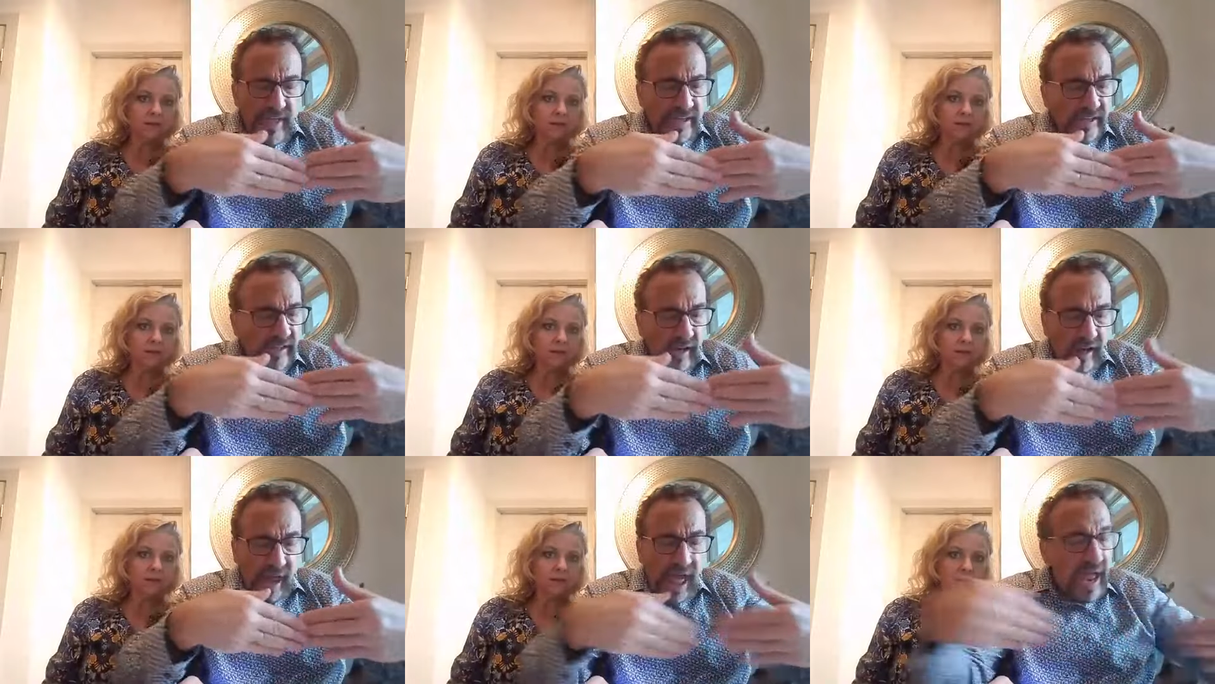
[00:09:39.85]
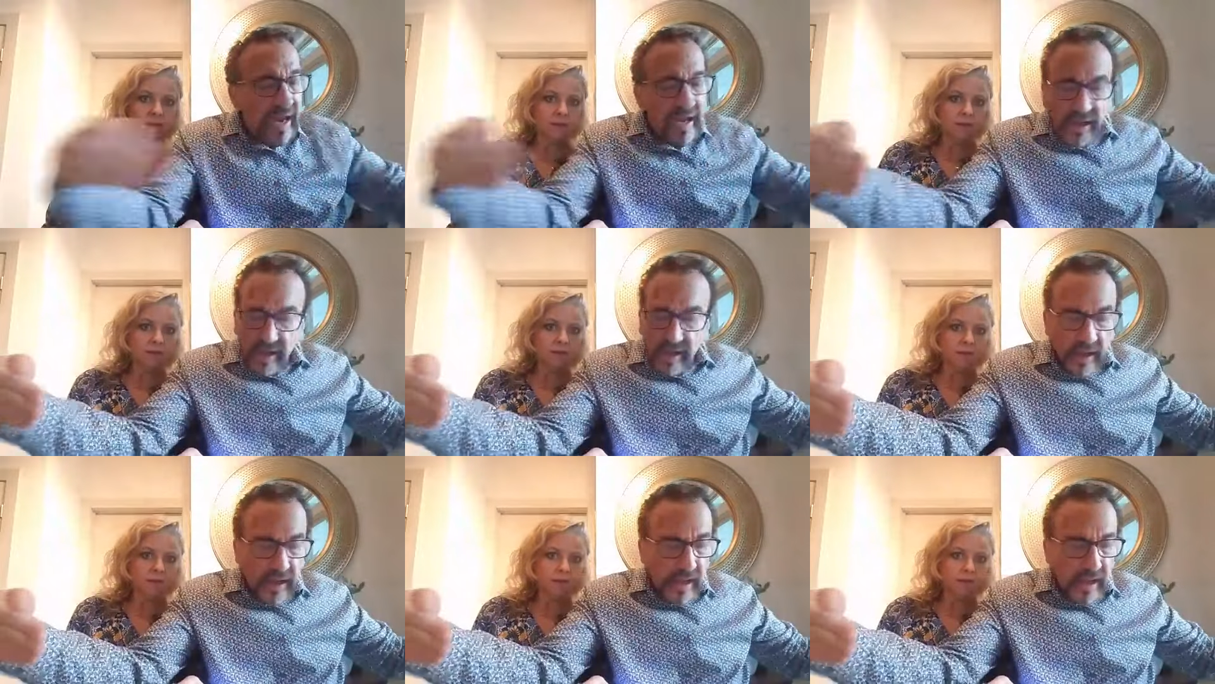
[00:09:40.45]
Speaker 1: That's the
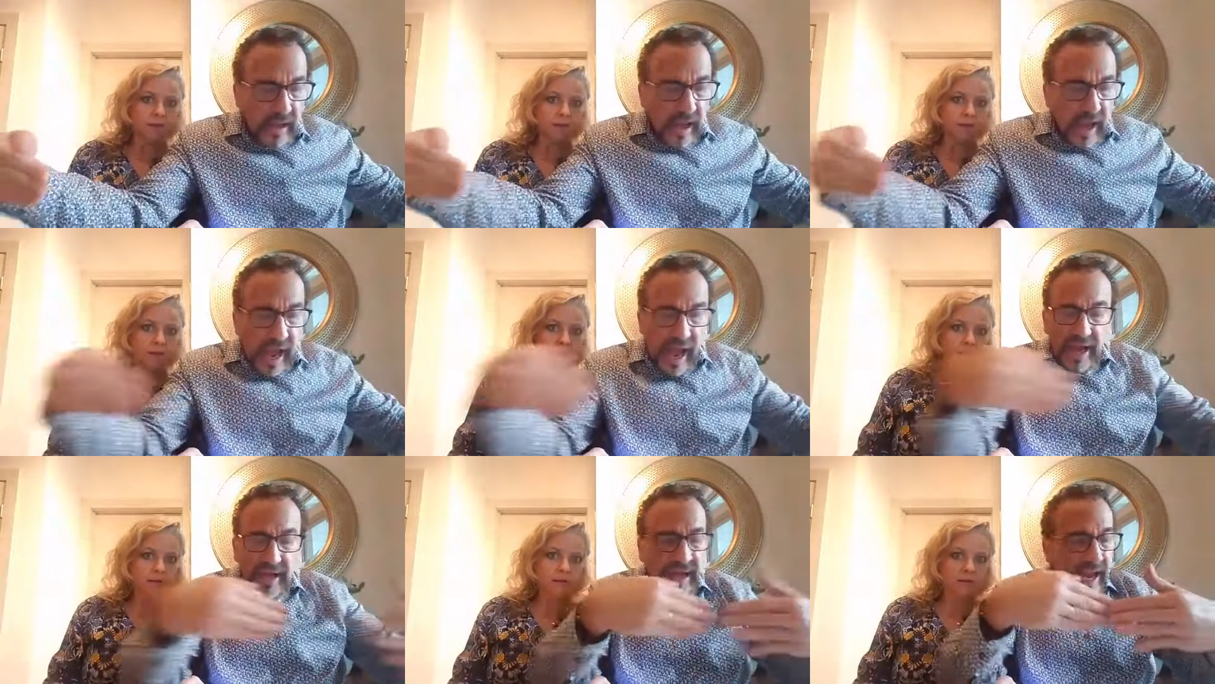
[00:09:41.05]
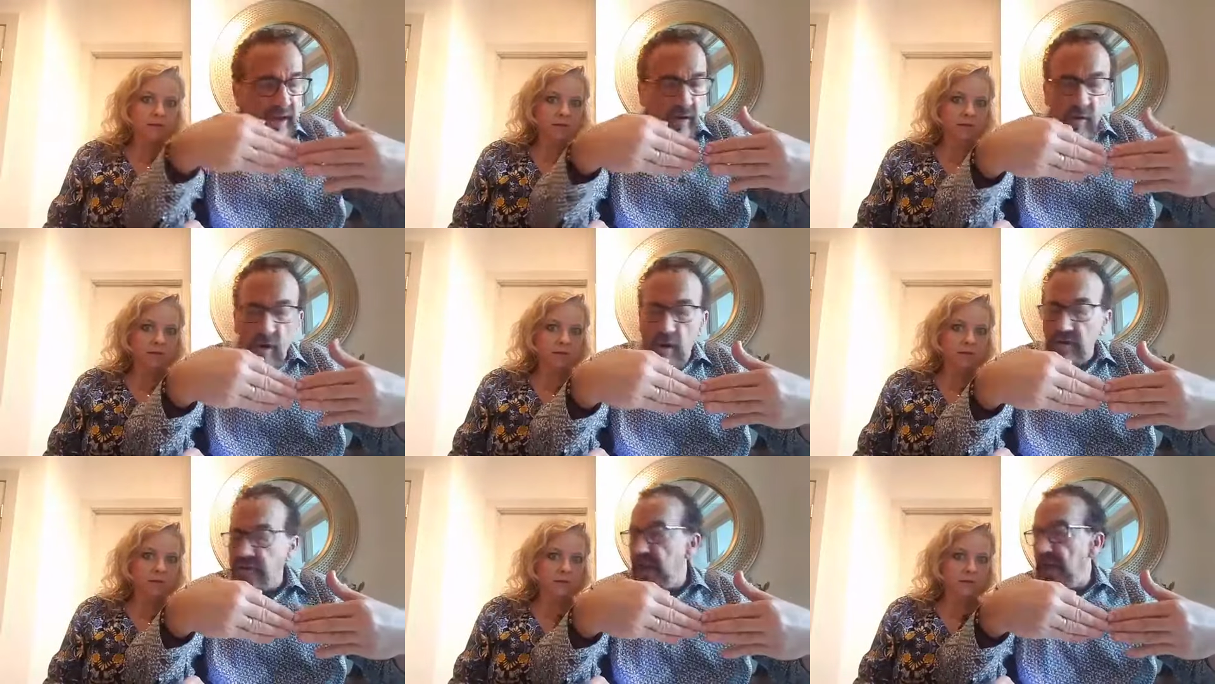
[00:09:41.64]
line. I can't
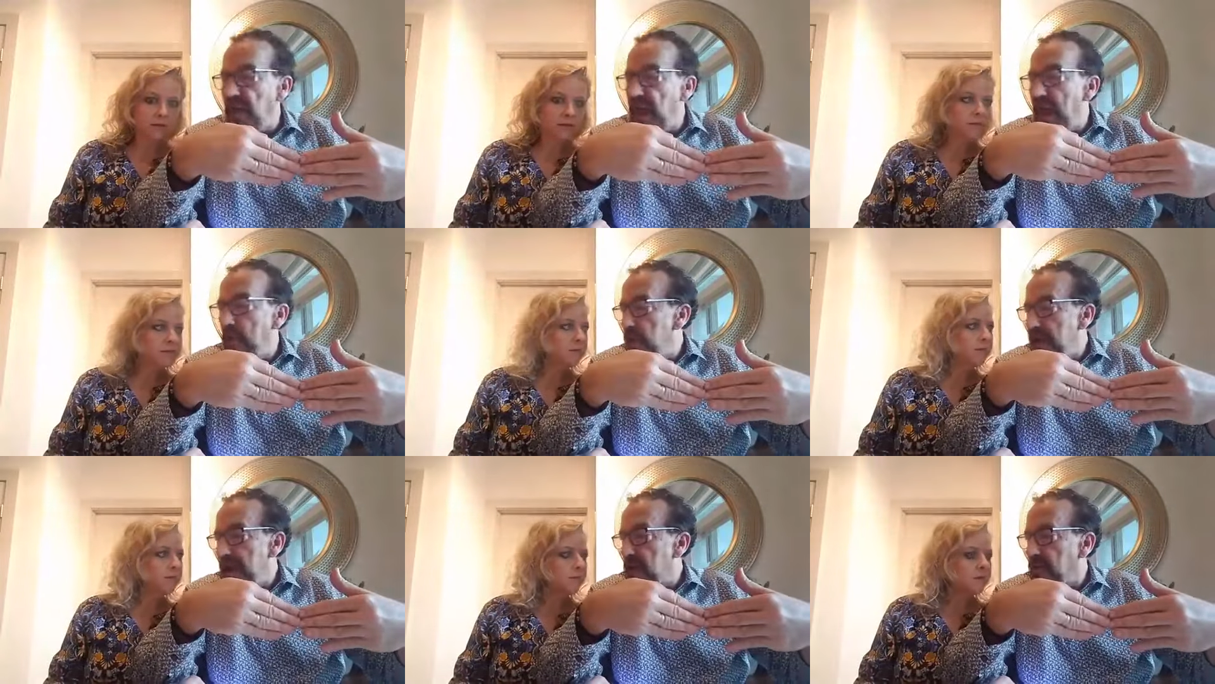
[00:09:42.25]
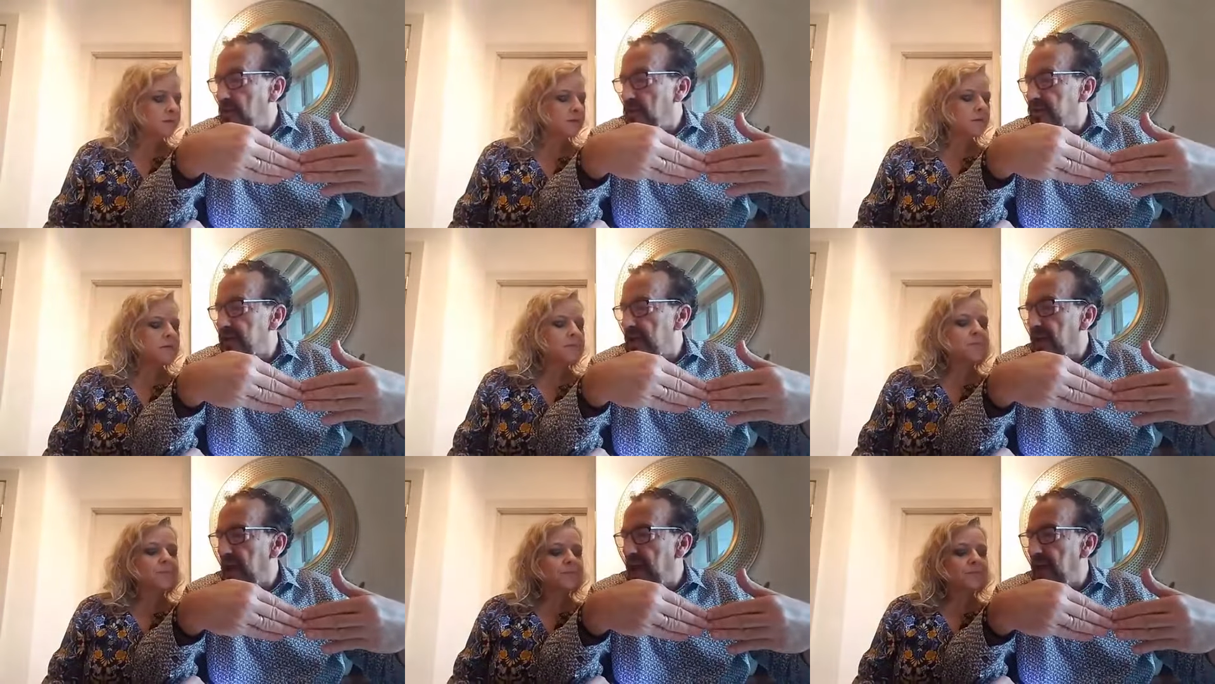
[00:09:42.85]
cross that line. We can't
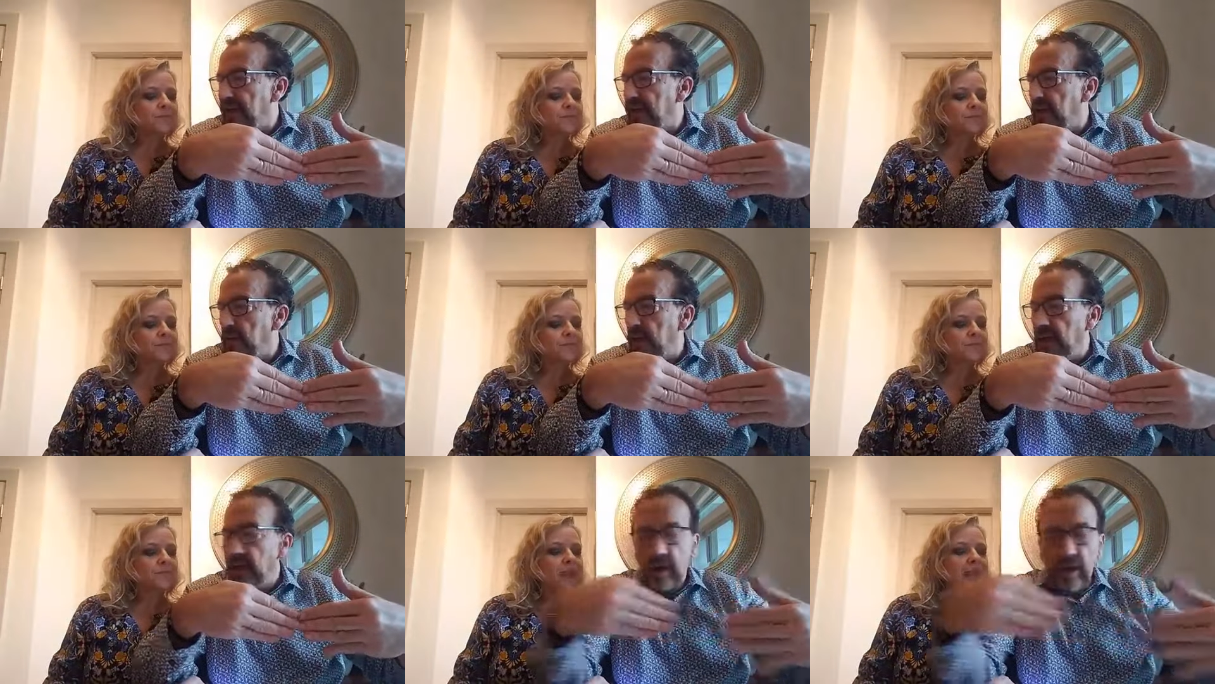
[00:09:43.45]
cross that line, can we?